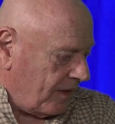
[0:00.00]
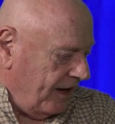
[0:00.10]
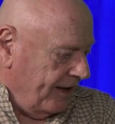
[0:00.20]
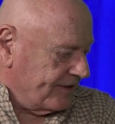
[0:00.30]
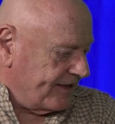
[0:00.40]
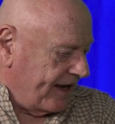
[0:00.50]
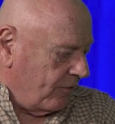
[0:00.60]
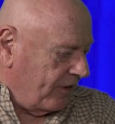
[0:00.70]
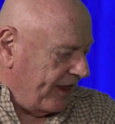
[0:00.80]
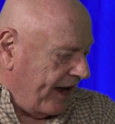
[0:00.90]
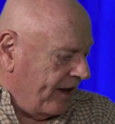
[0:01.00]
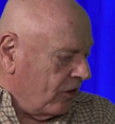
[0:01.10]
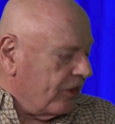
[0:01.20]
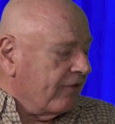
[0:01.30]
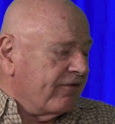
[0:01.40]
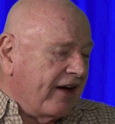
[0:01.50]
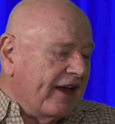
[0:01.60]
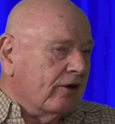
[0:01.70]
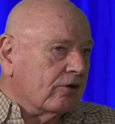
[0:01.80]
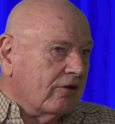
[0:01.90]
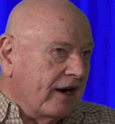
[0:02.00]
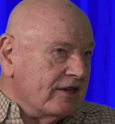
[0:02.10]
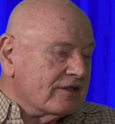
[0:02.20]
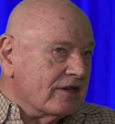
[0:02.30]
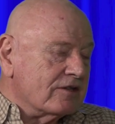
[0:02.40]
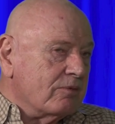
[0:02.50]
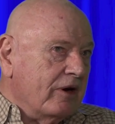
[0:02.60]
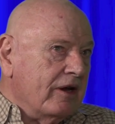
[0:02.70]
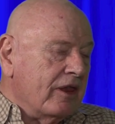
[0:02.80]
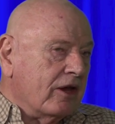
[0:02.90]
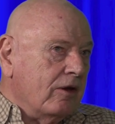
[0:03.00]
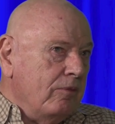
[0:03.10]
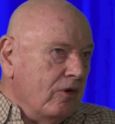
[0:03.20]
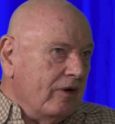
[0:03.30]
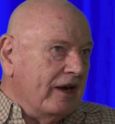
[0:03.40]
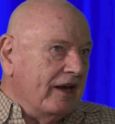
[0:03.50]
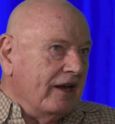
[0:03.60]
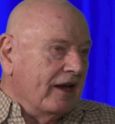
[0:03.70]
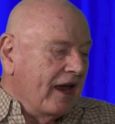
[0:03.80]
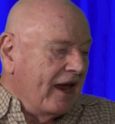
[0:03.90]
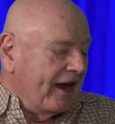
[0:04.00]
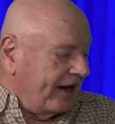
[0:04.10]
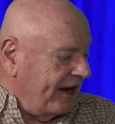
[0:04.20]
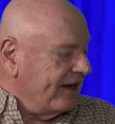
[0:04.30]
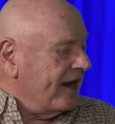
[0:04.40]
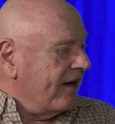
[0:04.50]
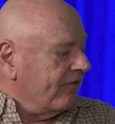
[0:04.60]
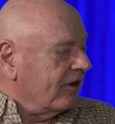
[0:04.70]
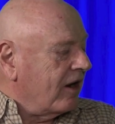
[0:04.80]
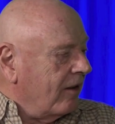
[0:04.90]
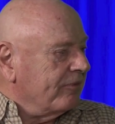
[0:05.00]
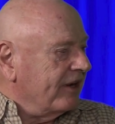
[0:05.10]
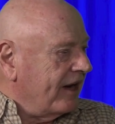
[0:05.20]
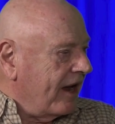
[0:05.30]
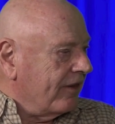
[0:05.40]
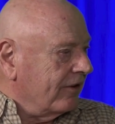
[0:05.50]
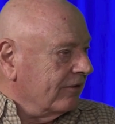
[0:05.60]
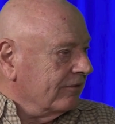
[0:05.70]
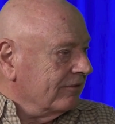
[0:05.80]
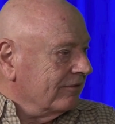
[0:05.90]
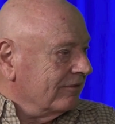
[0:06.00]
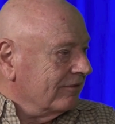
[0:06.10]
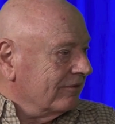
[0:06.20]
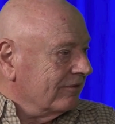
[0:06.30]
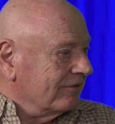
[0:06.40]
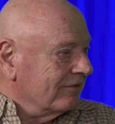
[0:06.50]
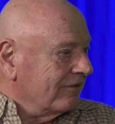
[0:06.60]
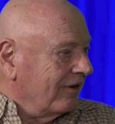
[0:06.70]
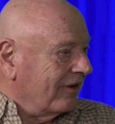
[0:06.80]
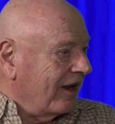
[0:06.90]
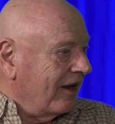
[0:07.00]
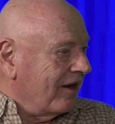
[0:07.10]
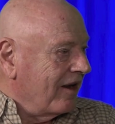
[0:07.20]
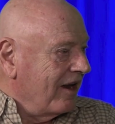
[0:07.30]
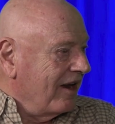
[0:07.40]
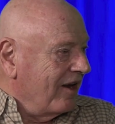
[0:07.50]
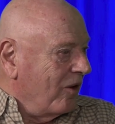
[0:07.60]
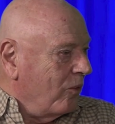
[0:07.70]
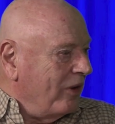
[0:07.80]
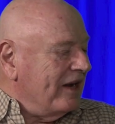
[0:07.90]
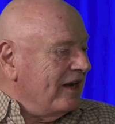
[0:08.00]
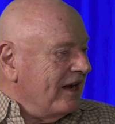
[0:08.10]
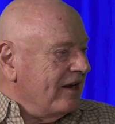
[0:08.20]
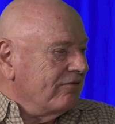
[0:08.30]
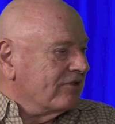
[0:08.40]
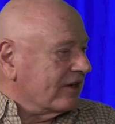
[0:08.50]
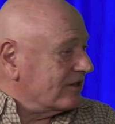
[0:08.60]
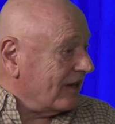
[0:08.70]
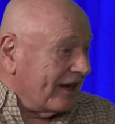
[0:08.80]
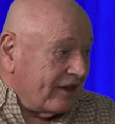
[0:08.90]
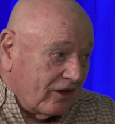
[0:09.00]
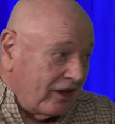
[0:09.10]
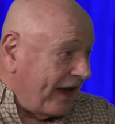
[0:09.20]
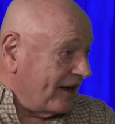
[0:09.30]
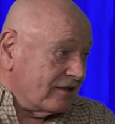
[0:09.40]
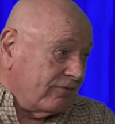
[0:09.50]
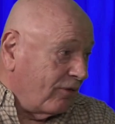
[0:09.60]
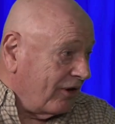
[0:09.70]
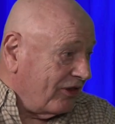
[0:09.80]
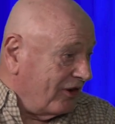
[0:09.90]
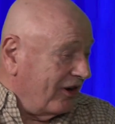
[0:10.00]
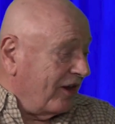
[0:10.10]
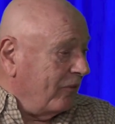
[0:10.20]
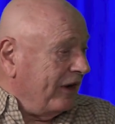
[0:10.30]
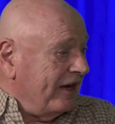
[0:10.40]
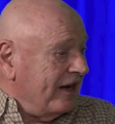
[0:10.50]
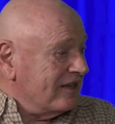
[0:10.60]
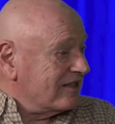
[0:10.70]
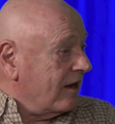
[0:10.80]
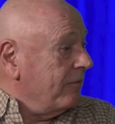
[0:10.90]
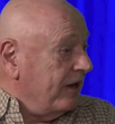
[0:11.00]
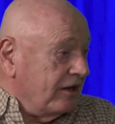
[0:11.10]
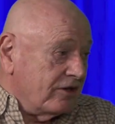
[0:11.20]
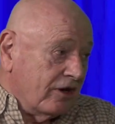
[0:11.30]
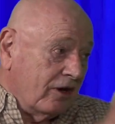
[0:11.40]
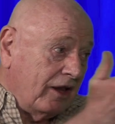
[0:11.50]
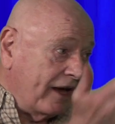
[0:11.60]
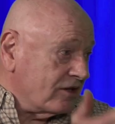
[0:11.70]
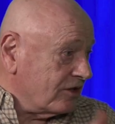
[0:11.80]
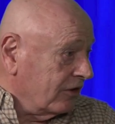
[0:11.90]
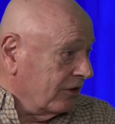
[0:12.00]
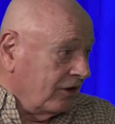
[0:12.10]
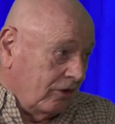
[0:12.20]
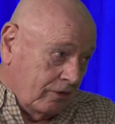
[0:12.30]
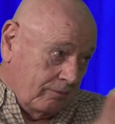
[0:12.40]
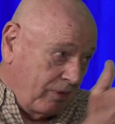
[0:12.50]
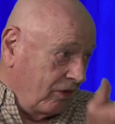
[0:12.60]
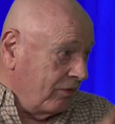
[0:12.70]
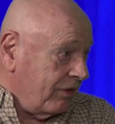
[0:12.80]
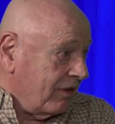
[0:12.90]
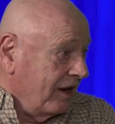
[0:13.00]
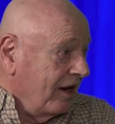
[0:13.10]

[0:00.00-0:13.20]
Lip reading: is that without the final crisis, the community can never come together, okay? We need, just like the last fourth turning, we need some internal, external, or both